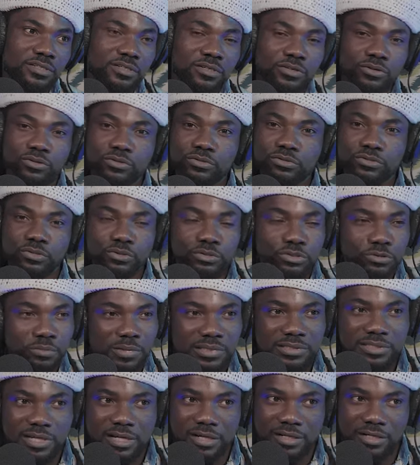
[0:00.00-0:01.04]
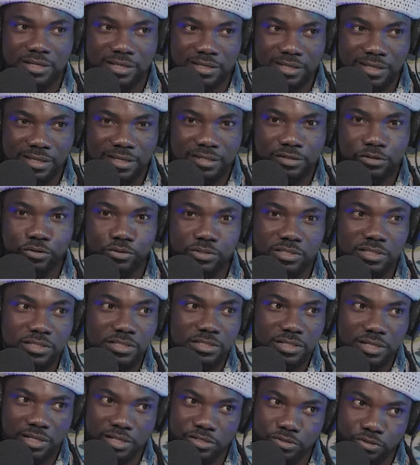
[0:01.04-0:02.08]
You know, so automatically the kid
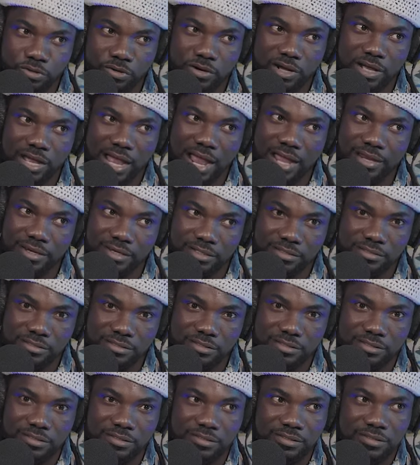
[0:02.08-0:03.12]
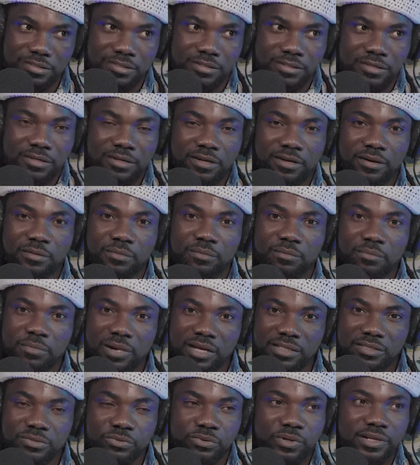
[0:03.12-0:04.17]
loses his or her identity.
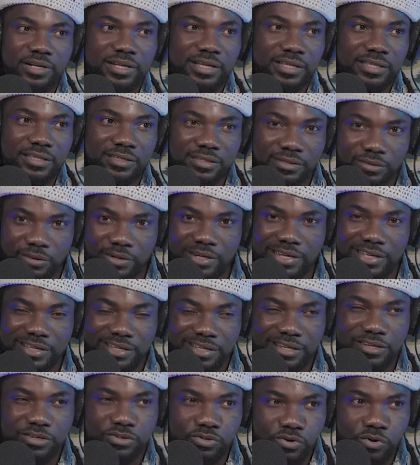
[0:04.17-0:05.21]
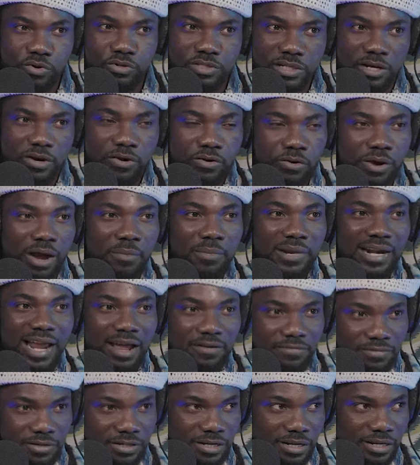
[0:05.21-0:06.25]
But when the kid knows that, oh, I'm an
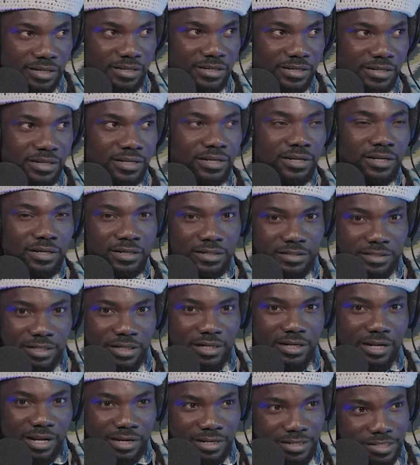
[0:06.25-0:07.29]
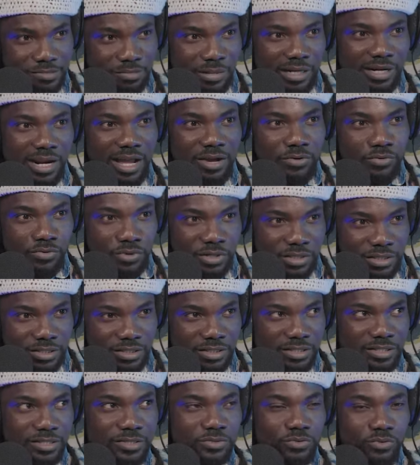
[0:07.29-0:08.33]
African, this is my
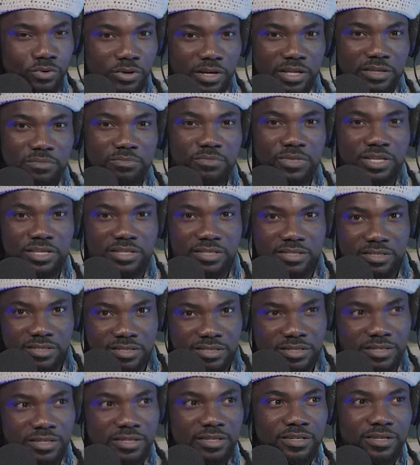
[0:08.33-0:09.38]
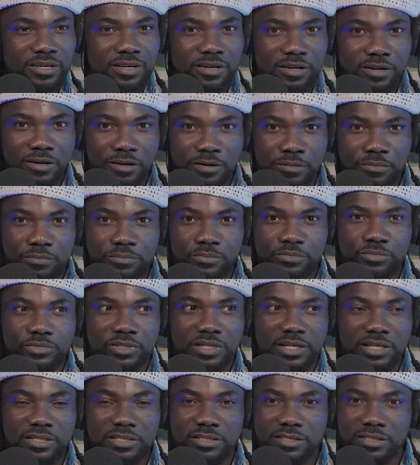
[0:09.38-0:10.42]
language, this is what it means.
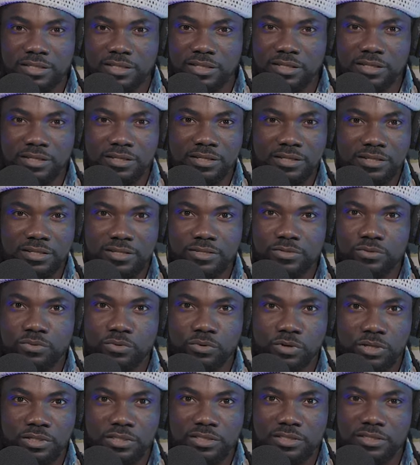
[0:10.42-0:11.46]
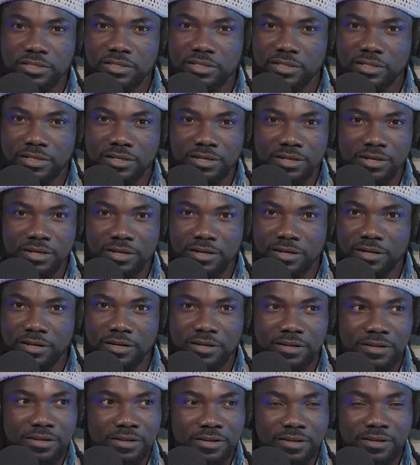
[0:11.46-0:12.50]
Let's say this is what
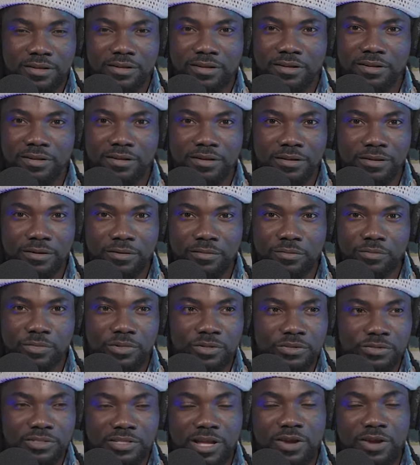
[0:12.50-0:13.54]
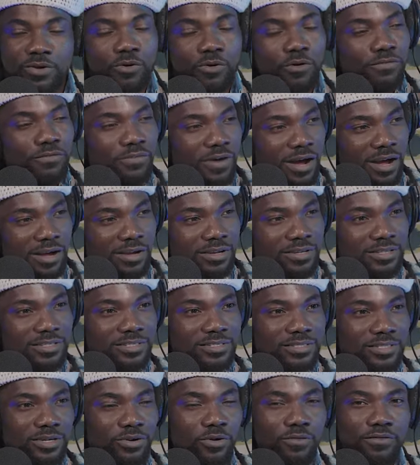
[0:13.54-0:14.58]
Sankofa
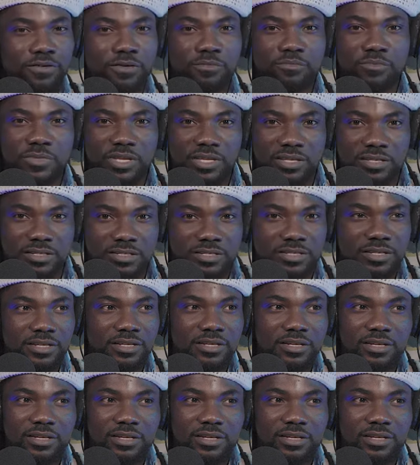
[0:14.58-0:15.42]
means.